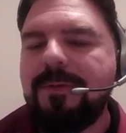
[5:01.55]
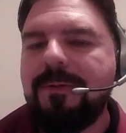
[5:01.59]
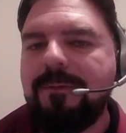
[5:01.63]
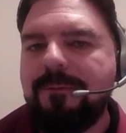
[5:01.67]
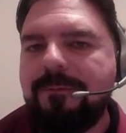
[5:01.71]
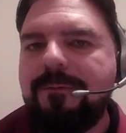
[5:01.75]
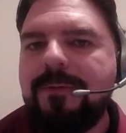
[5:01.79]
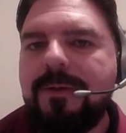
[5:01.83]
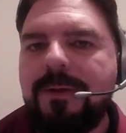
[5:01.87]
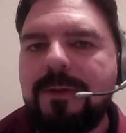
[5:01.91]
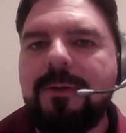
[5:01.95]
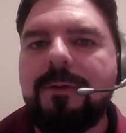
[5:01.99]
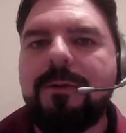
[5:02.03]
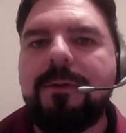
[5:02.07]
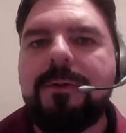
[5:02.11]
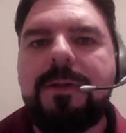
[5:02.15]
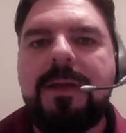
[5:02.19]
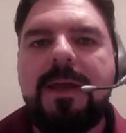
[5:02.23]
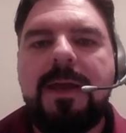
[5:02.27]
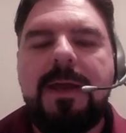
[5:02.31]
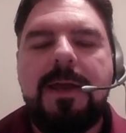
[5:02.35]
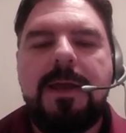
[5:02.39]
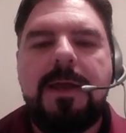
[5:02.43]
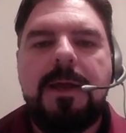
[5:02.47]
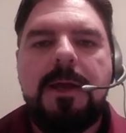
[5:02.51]
the field.
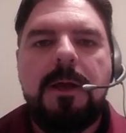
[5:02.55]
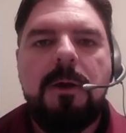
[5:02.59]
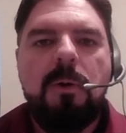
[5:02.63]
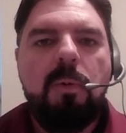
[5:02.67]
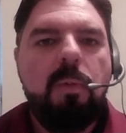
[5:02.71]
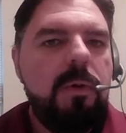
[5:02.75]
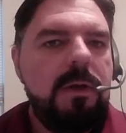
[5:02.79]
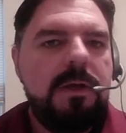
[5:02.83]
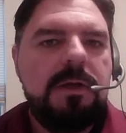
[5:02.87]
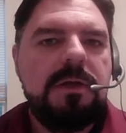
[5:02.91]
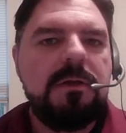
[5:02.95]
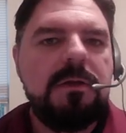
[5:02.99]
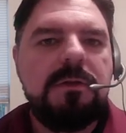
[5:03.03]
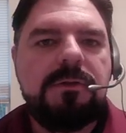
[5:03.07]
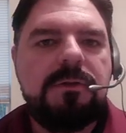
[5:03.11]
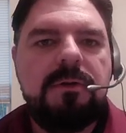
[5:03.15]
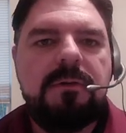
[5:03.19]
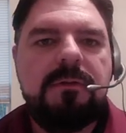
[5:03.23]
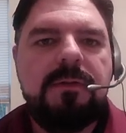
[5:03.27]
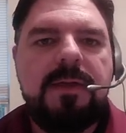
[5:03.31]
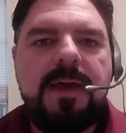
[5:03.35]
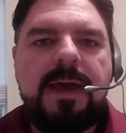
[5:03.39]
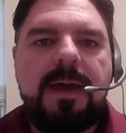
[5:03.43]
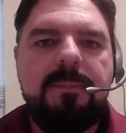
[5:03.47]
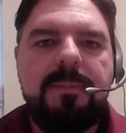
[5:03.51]
We couldn't
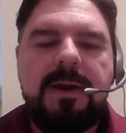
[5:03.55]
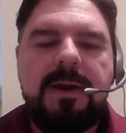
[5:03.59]
do that